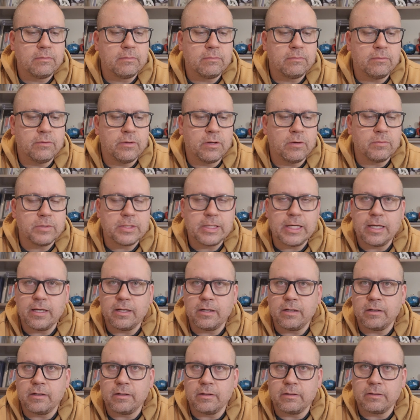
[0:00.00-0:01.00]

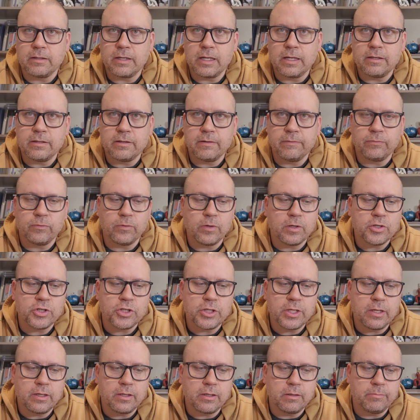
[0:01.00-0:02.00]
notated and
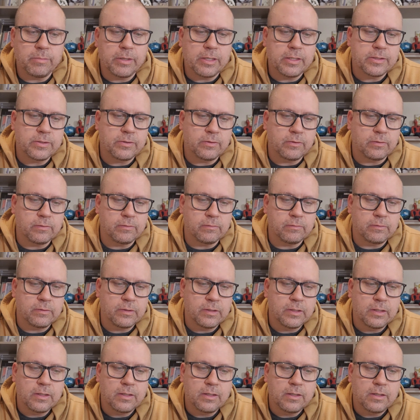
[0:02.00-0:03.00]
differentiated based on
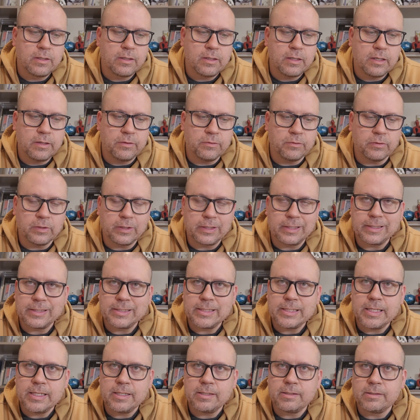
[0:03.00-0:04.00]
either like
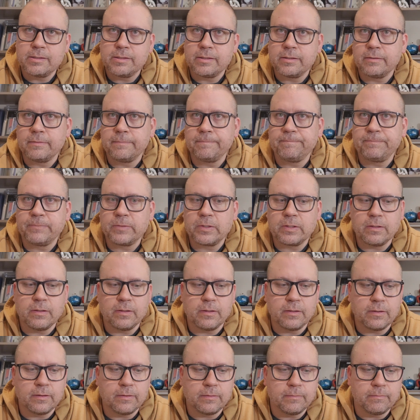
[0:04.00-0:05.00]
tint,
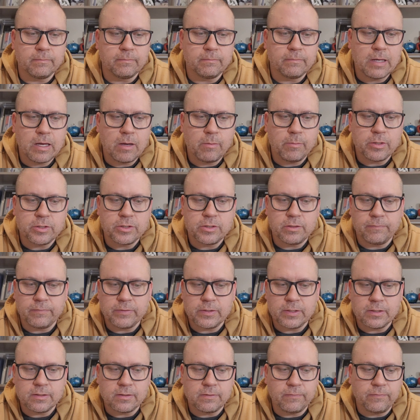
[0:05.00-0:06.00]
how much,
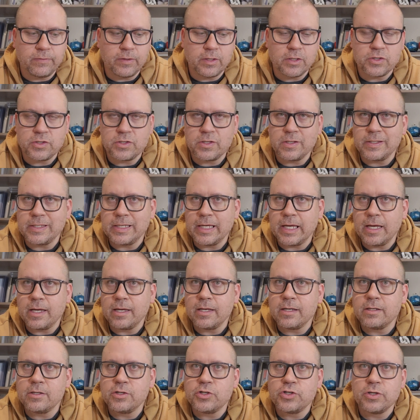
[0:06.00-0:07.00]
is it finished to the
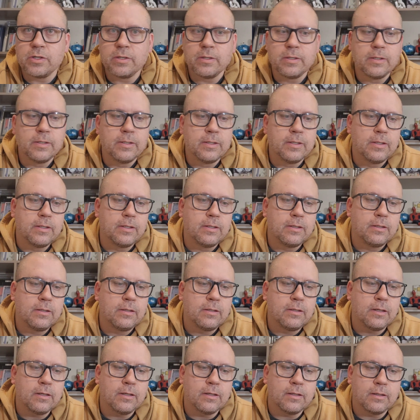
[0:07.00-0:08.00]
edge.
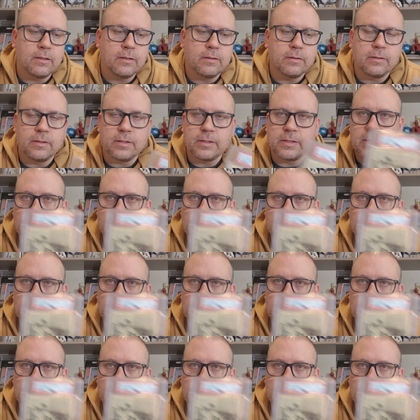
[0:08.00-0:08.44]
This